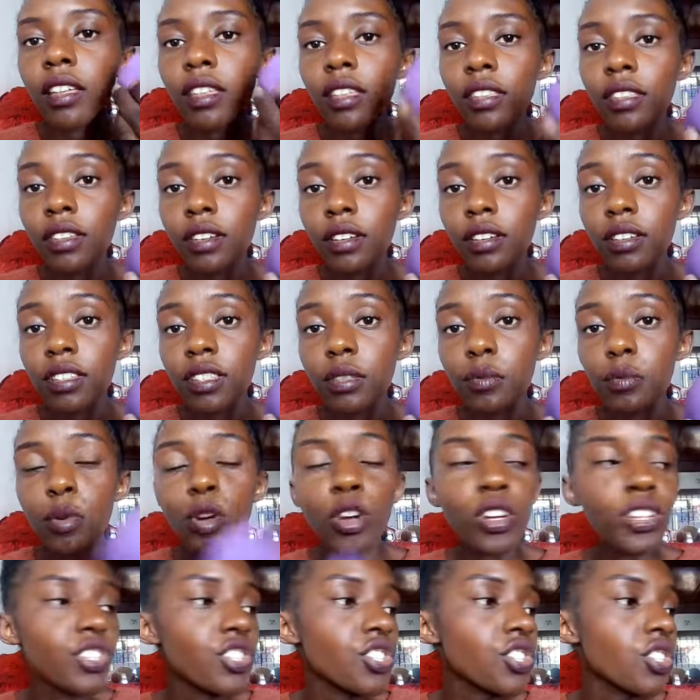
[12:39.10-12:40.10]
the
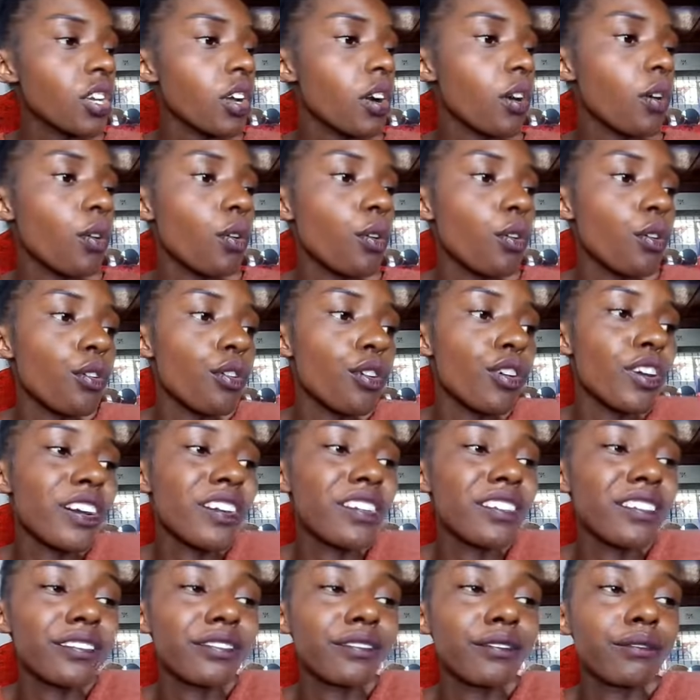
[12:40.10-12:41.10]
sponge, or
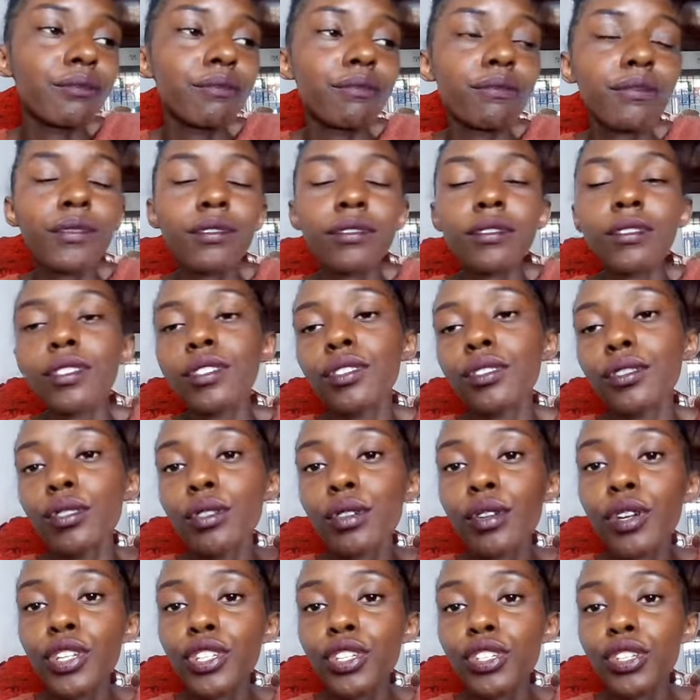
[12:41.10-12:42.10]
you're
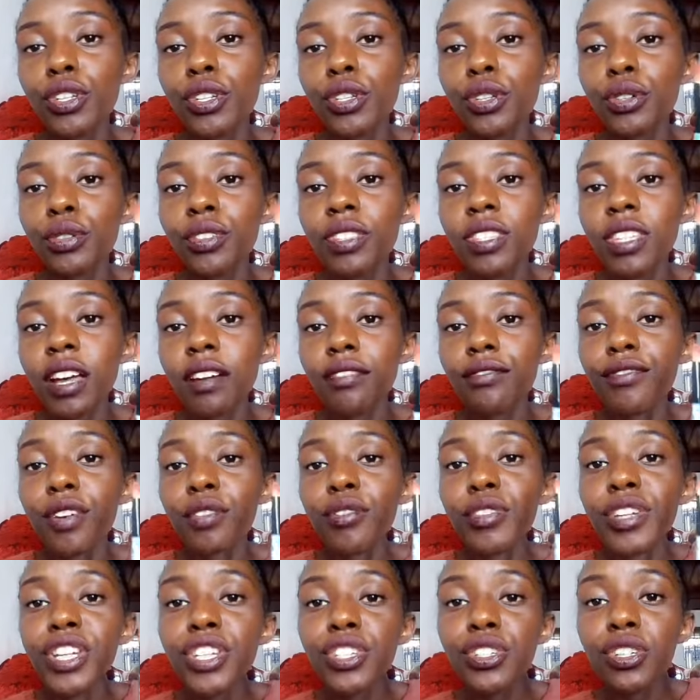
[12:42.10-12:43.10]
going to use a
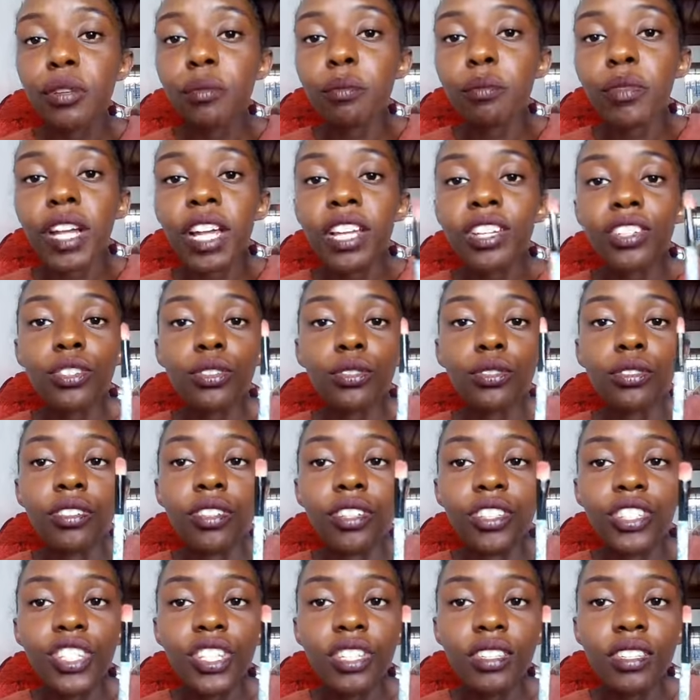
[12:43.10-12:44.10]
foundation brush, or
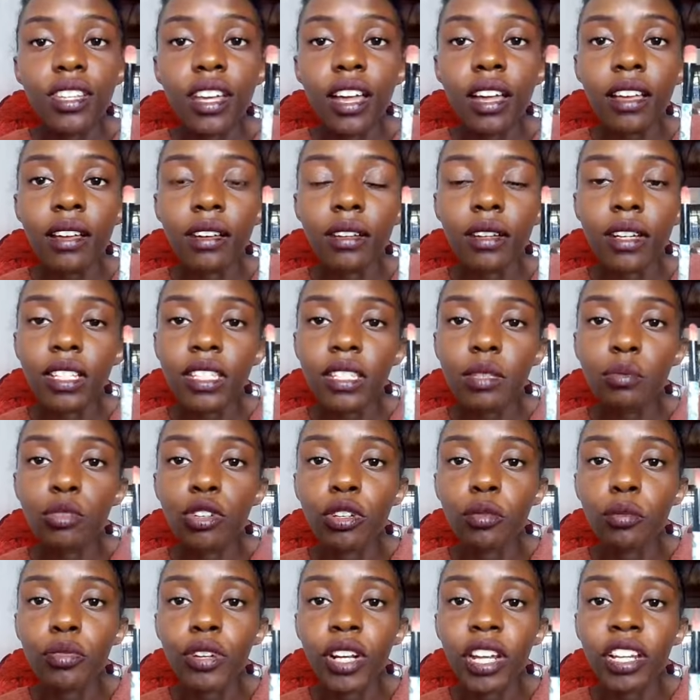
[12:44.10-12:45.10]
just a
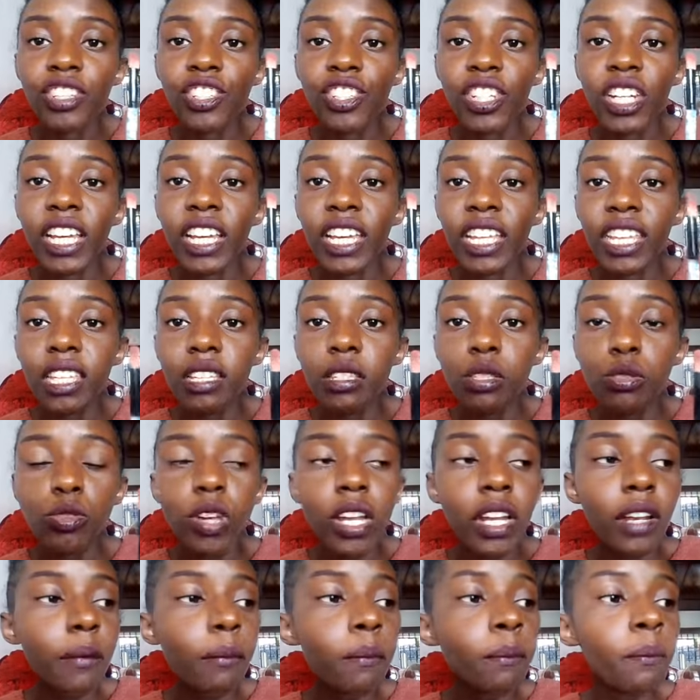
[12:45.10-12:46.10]
small brush like this
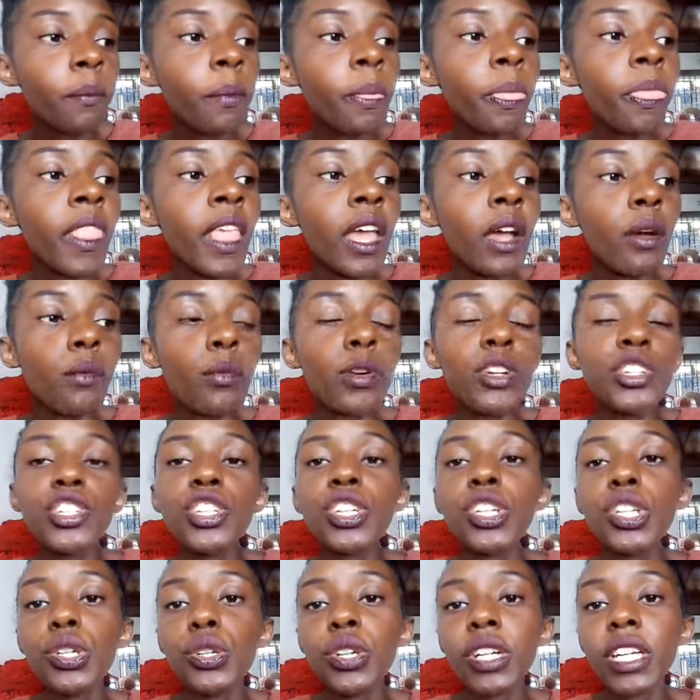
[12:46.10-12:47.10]
one. What
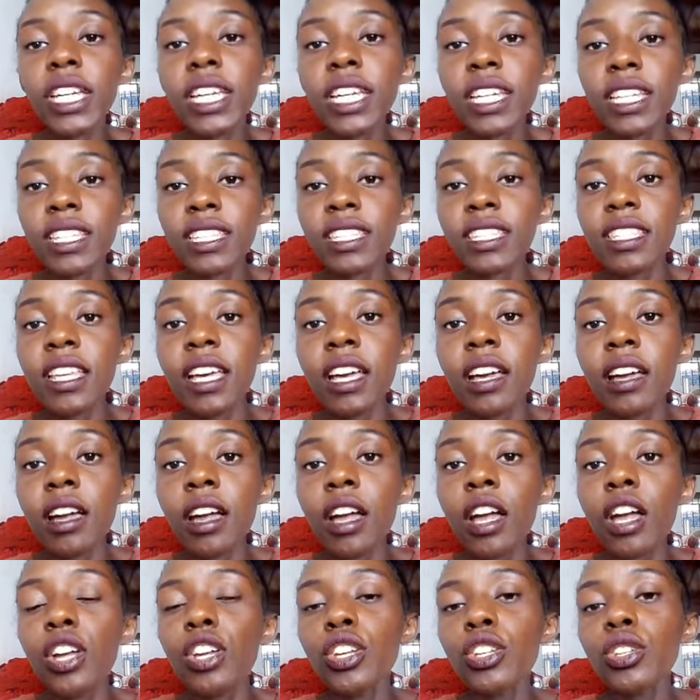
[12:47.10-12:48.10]
you do is
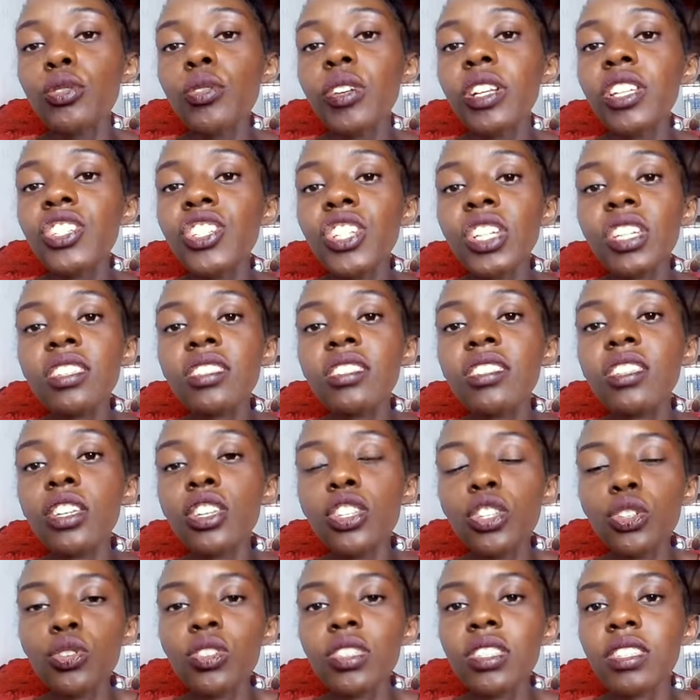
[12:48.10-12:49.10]
you will just
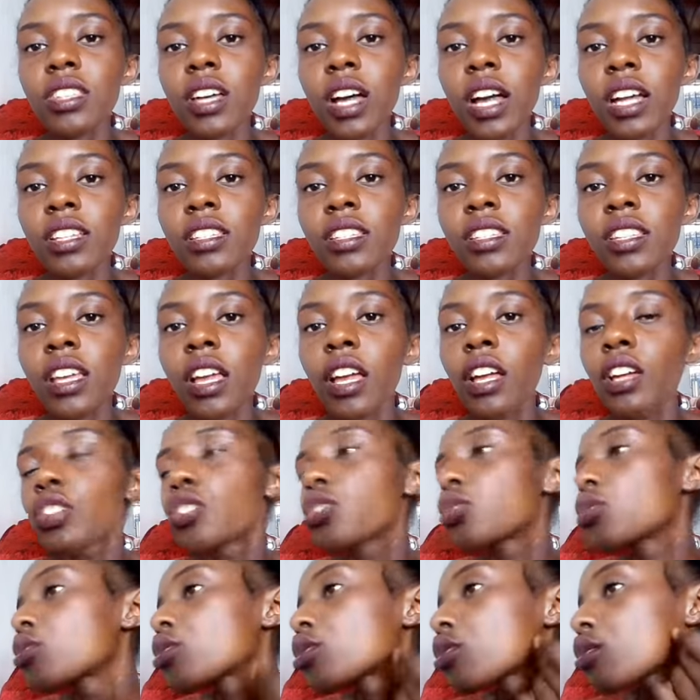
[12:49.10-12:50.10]
use that
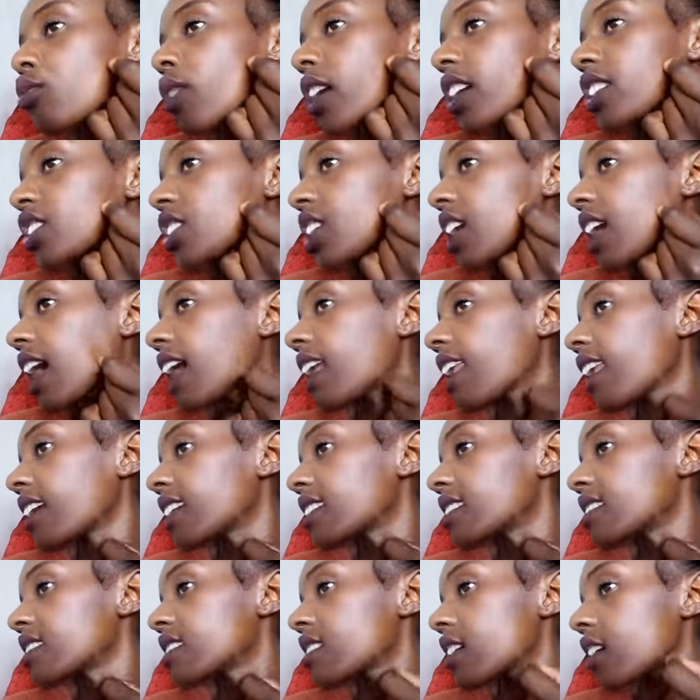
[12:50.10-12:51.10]
to swatch
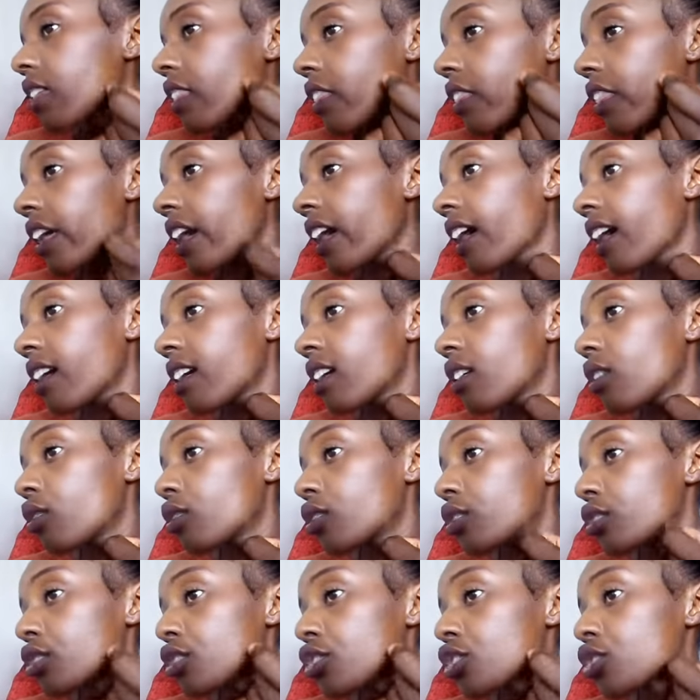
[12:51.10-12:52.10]
colors there
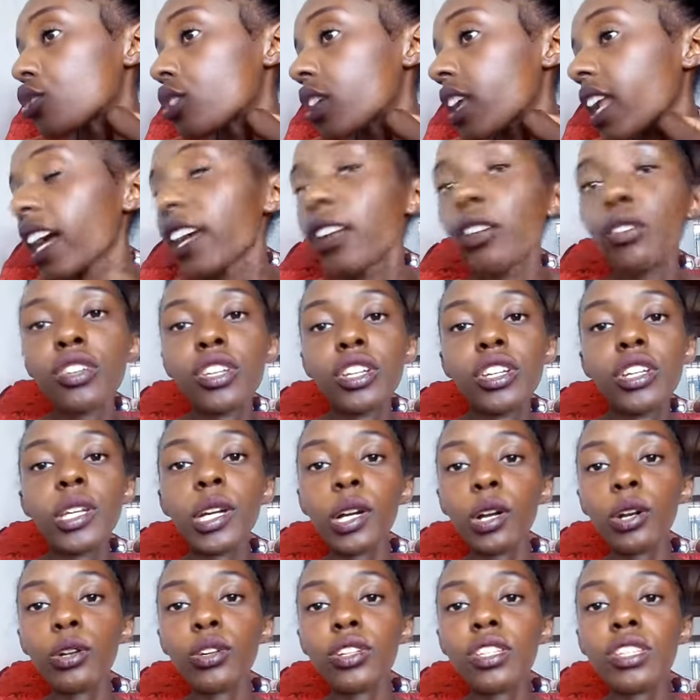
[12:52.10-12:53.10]
on your jawline, on your
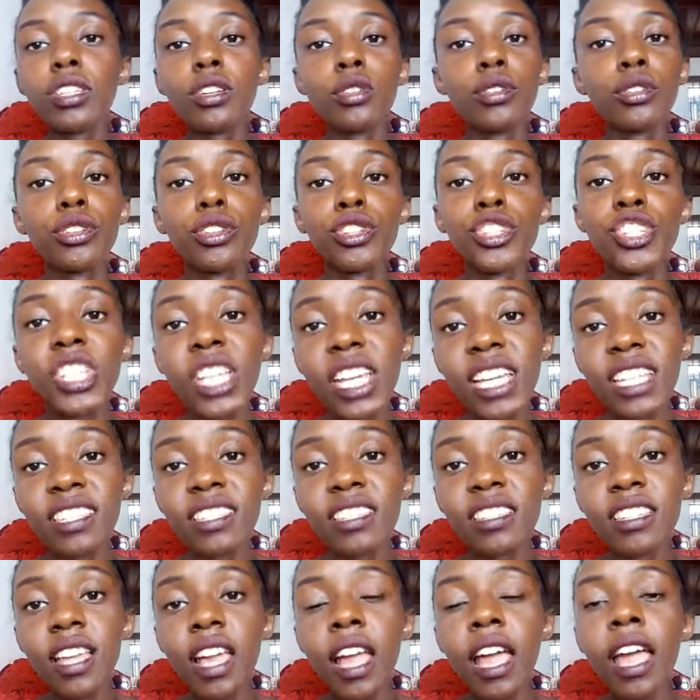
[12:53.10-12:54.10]
décolleté, on your
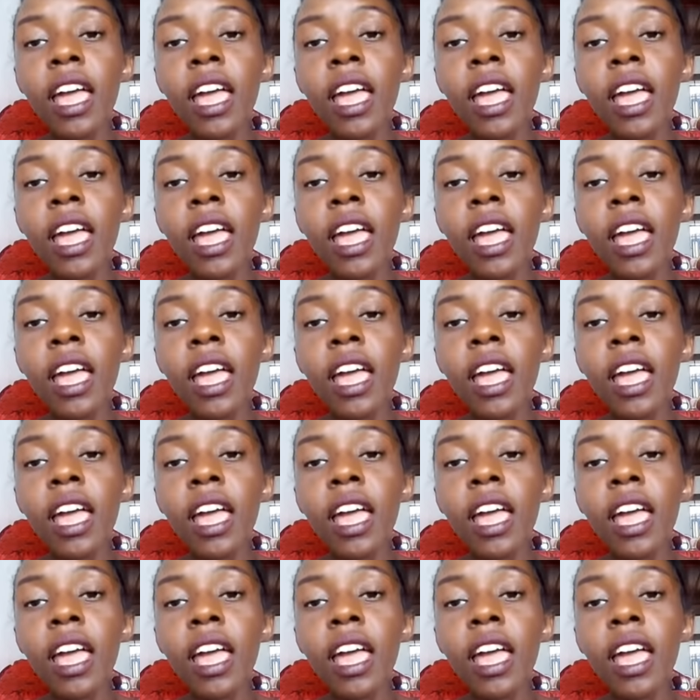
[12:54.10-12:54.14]
chest.